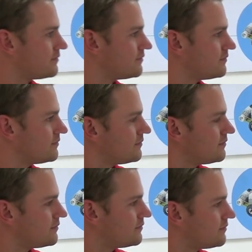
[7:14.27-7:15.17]

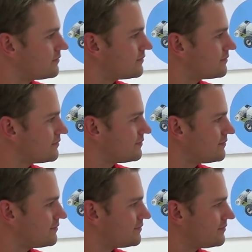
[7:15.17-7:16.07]

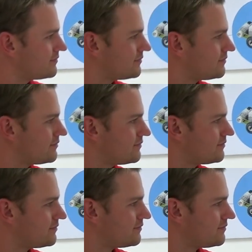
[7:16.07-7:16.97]

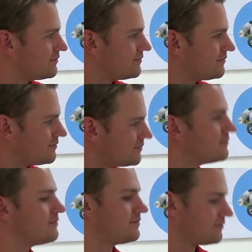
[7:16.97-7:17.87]

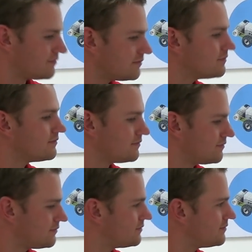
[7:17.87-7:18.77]

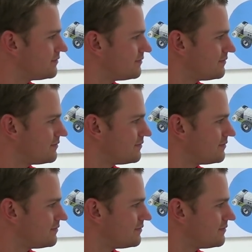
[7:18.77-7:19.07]
(silent)